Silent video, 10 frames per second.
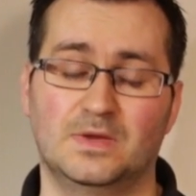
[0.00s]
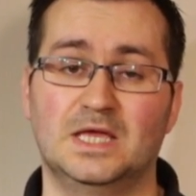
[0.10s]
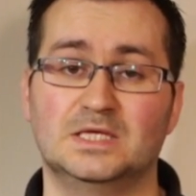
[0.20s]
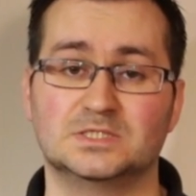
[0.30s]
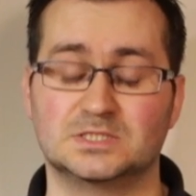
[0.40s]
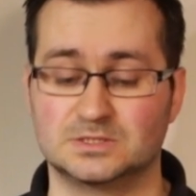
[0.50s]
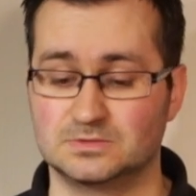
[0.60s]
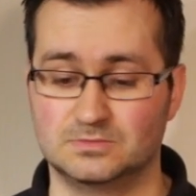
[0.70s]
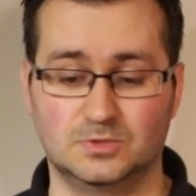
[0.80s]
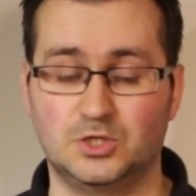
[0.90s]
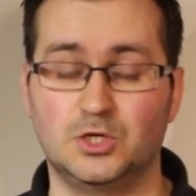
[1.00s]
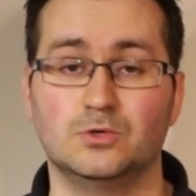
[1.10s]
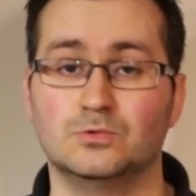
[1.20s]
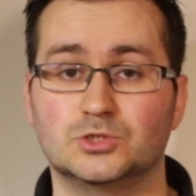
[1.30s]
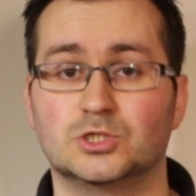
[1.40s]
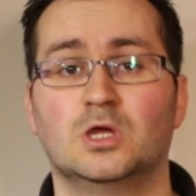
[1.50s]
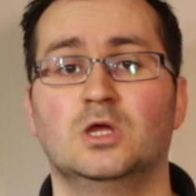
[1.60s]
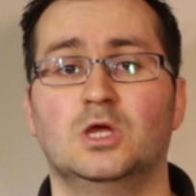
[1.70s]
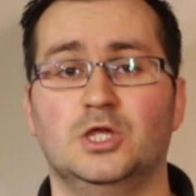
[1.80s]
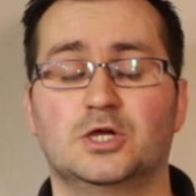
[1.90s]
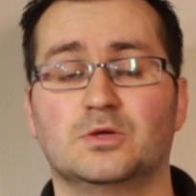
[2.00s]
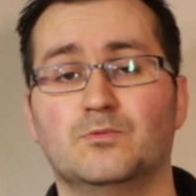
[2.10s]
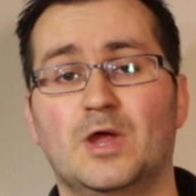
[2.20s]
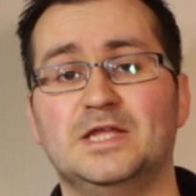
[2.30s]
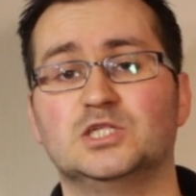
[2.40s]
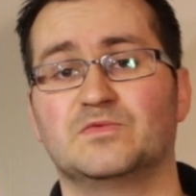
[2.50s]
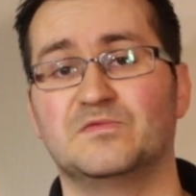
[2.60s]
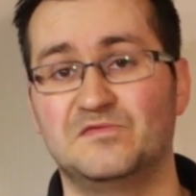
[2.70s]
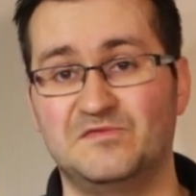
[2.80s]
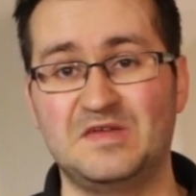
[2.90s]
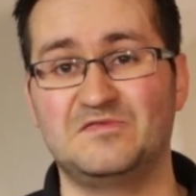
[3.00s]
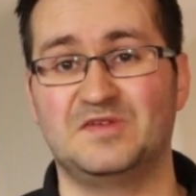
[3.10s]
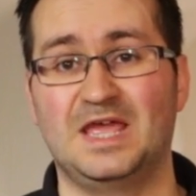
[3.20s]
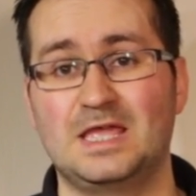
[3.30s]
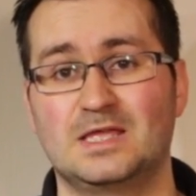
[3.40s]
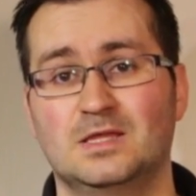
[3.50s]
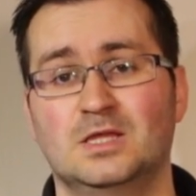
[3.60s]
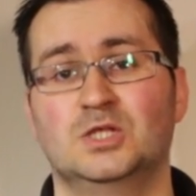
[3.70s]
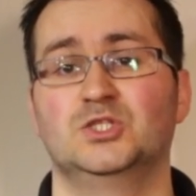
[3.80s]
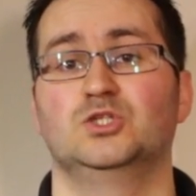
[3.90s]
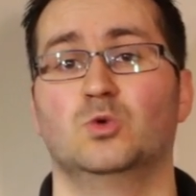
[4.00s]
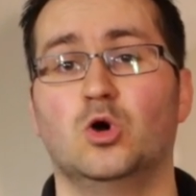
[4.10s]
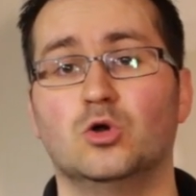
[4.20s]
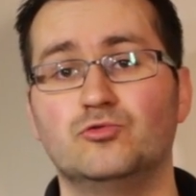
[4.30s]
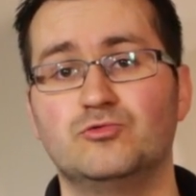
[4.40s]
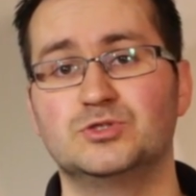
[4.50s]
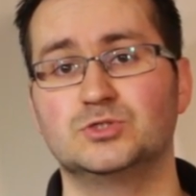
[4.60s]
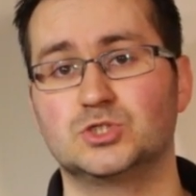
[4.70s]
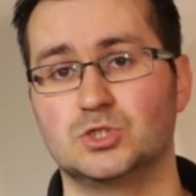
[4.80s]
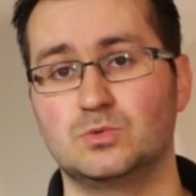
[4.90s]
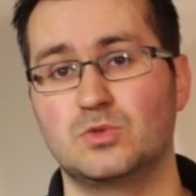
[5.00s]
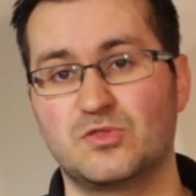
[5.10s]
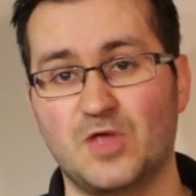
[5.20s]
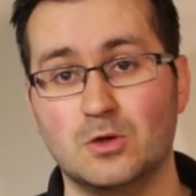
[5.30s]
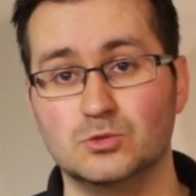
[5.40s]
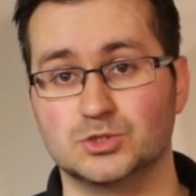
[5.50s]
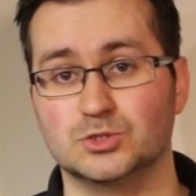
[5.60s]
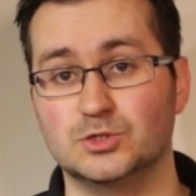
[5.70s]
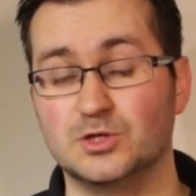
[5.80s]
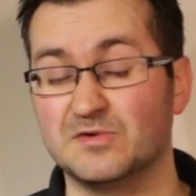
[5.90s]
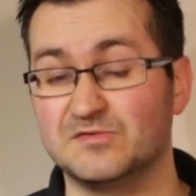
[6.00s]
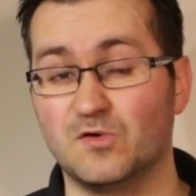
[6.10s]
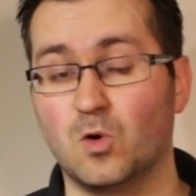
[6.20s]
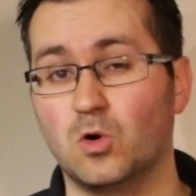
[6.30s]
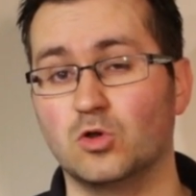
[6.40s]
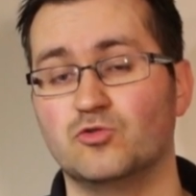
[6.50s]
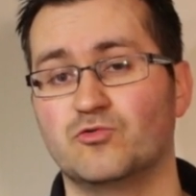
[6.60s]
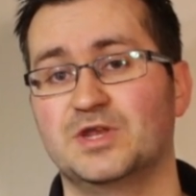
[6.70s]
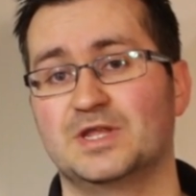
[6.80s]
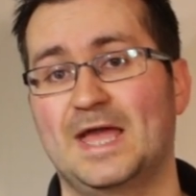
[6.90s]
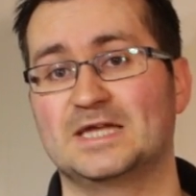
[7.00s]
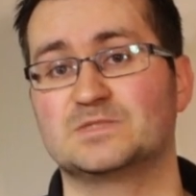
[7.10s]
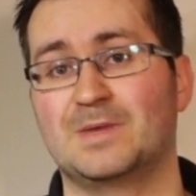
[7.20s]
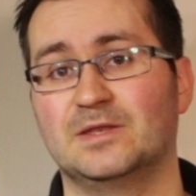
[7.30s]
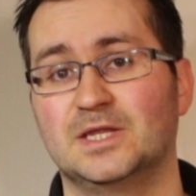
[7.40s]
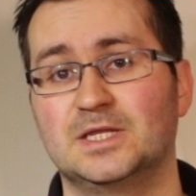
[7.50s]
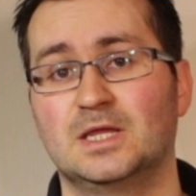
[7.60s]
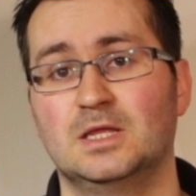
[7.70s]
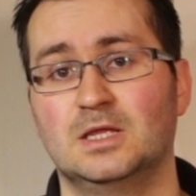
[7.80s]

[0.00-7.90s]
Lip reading: is huge. You can range from 50 to 102,400 expanded.